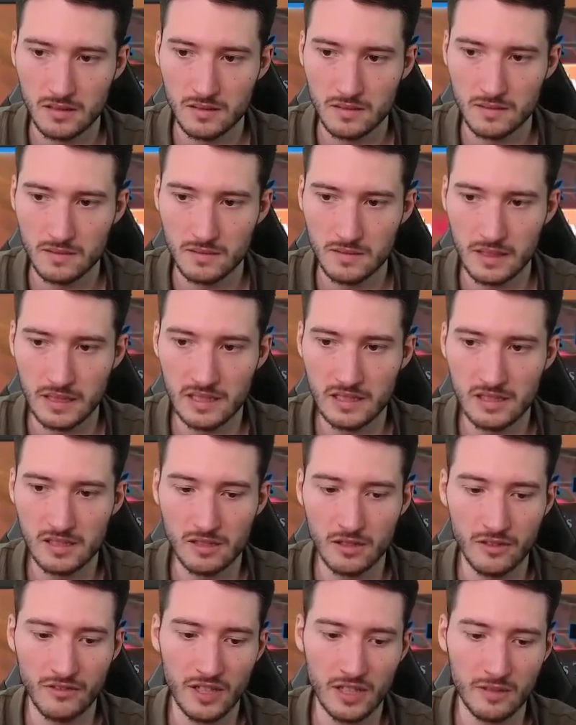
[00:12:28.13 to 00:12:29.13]
That is
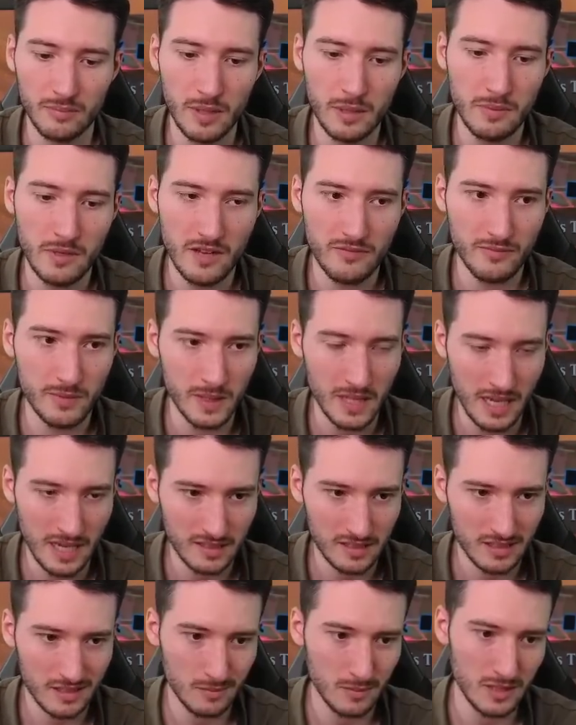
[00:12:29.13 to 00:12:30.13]
sort of like, people have been
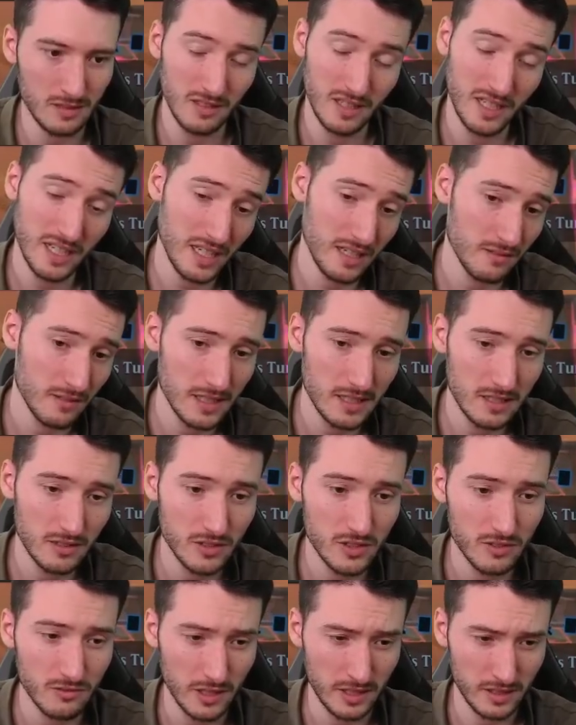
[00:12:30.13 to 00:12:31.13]
asking me, hey, why
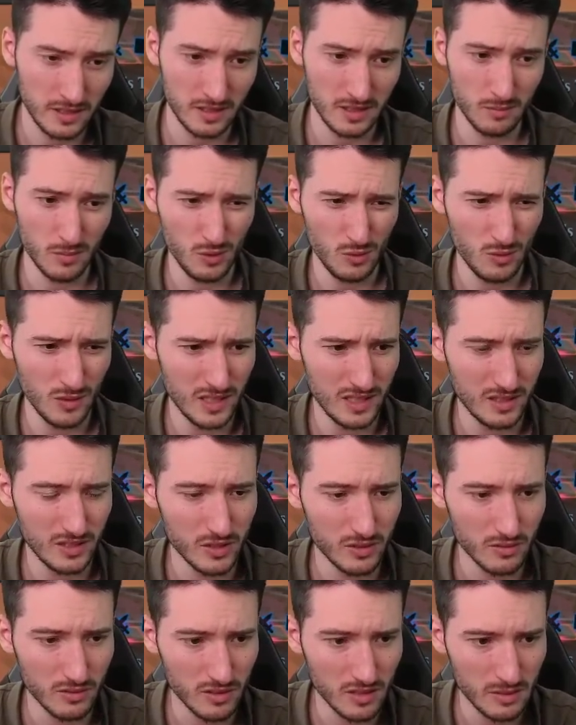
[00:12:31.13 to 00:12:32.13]
don't you run this in blue-white
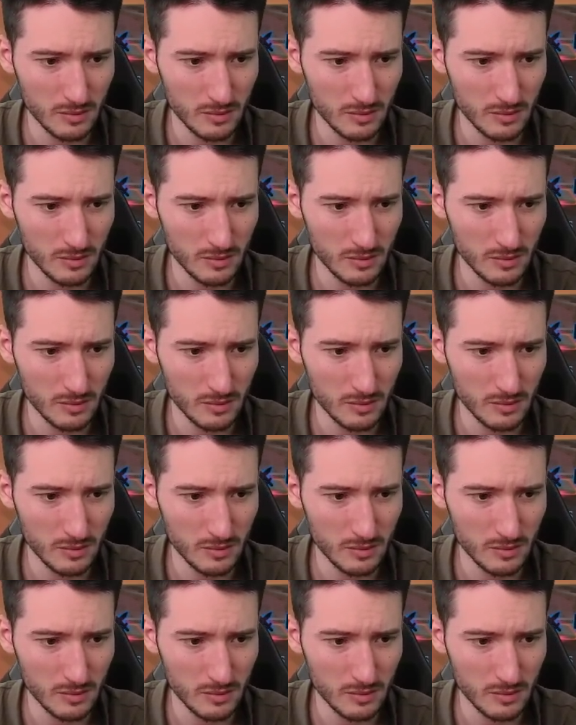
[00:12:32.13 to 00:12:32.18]
control?